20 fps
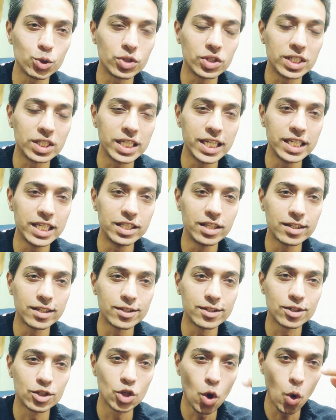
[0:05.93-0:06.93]
to Seek the
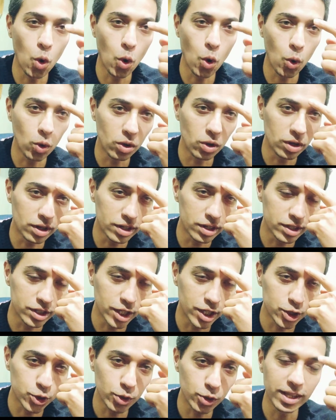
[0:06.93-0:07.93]
Soul.
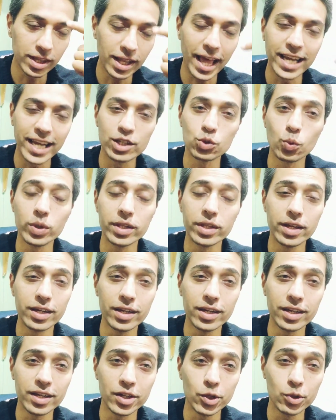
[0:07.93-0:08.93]
The truth lies
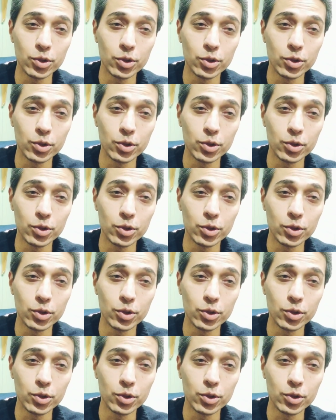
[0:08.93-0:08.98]
within.